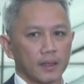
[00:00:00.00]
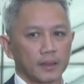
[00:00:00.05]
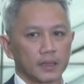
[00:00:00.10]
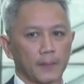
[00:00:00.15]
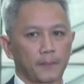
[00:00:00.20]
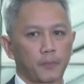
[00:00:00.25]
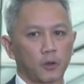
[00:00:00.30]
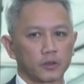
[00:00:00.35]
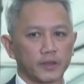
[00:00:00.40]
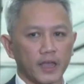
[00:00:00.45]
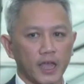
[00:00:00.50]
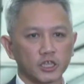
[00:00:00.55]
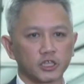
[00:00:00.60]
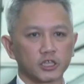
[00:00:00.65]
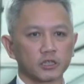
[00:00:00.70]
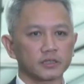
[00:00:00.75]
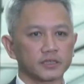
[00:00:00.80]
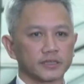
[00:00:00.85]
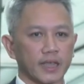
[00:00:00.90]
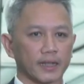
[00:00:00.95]
the
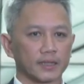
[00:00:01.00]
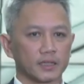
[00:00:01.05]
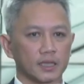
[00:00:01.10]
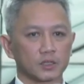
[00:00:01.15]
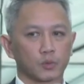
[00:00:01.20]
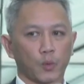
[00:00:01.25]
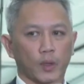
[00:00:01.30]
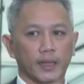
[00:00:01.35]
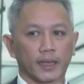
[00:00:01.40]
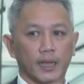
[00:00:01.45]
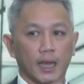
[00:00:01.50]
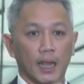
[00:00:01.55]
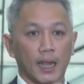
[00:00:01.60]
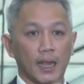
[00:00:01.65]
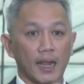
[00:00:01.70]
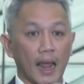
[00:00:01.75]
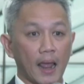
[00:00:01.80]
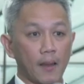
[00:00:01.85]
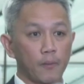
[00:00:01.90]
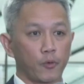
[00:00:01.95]
potential sectors, when they
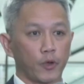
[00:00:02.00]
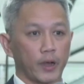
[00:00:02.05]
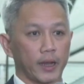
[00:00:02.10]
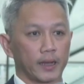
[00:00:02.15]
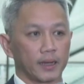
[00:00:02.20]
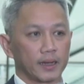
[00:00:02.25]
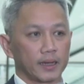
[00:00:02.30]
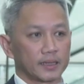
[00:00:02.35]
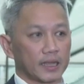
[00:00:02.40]
collaborate,